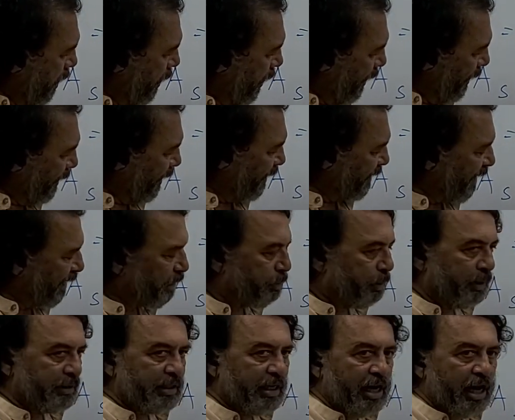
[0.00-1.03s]
In this
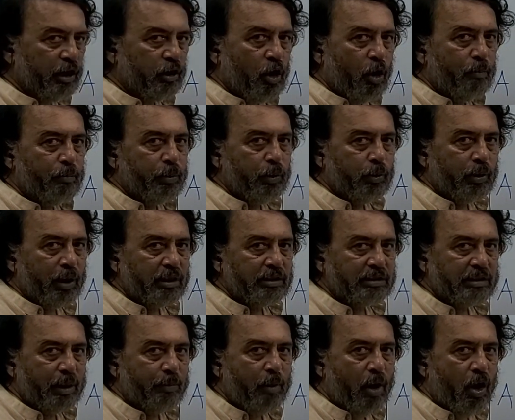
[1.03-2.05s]
expression and compute and
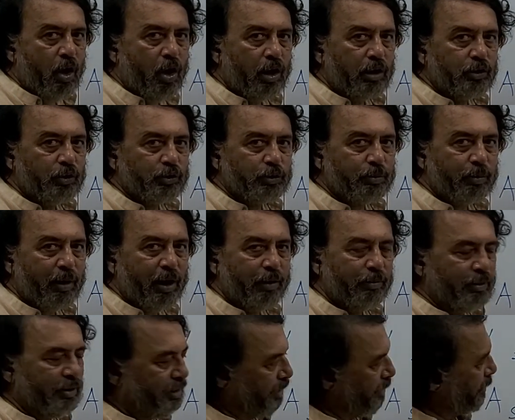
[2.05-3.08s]
sum all those
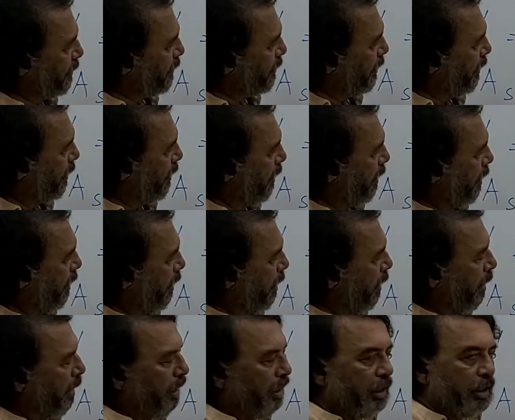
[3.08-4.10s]
probabilities.
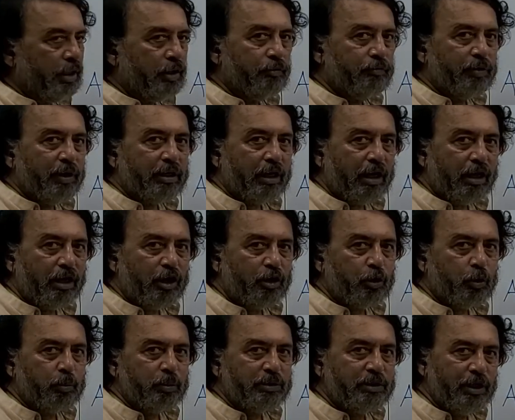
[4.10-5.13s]
If they turn
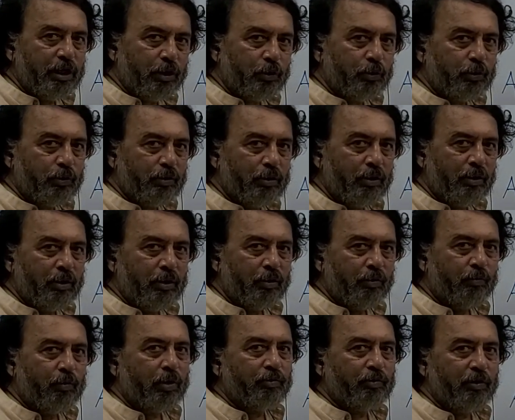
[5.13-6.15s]
out to be 0,
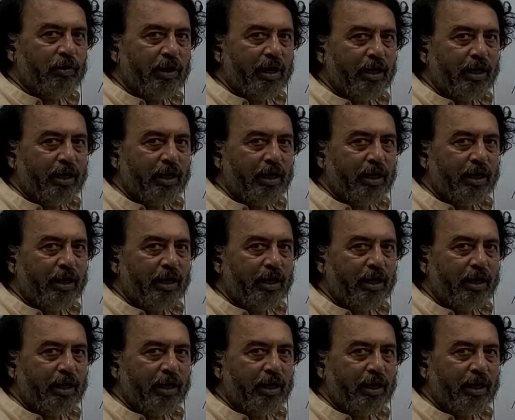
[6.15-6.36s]
what we will